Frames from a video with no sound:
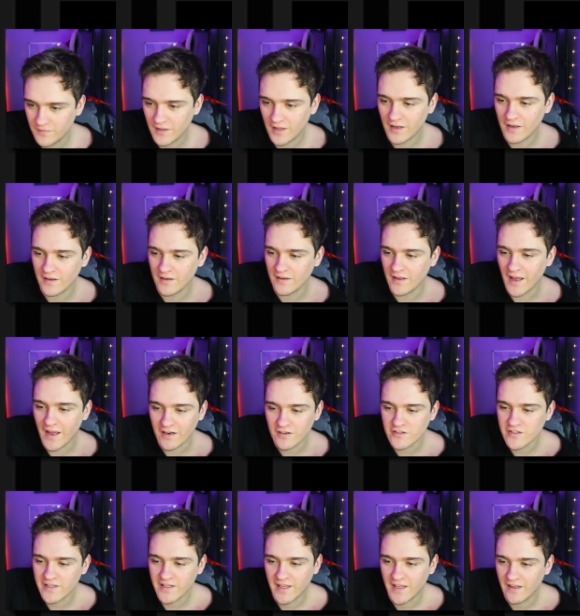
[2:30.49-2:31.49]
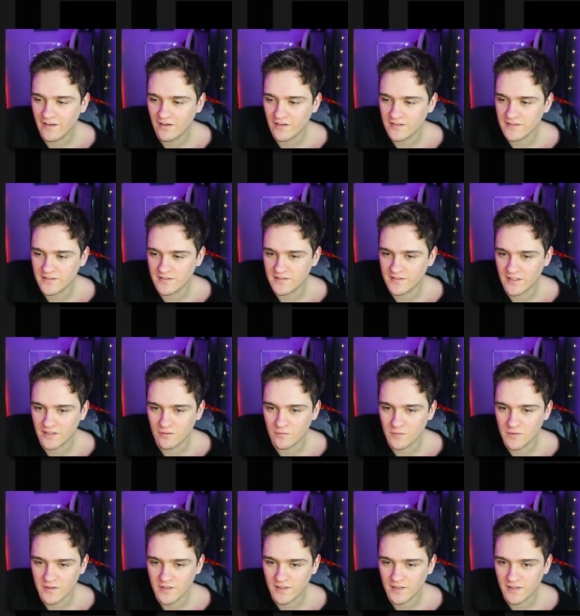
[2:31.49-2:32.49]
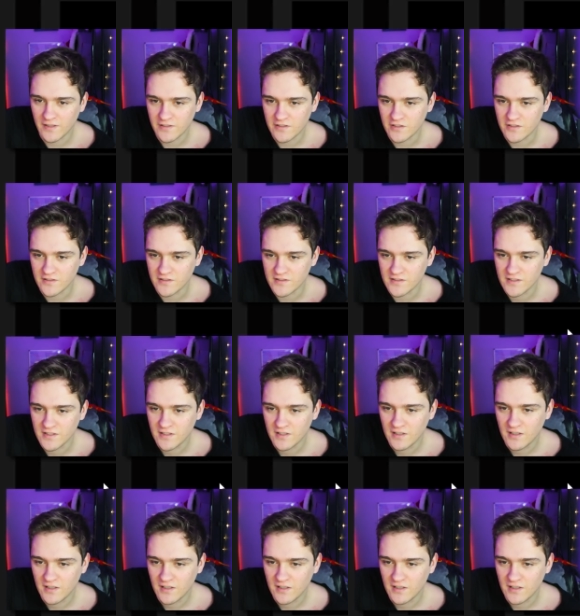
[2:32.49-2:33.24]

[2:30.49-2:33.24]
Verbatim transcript: I actually cannot tell what the glitch is.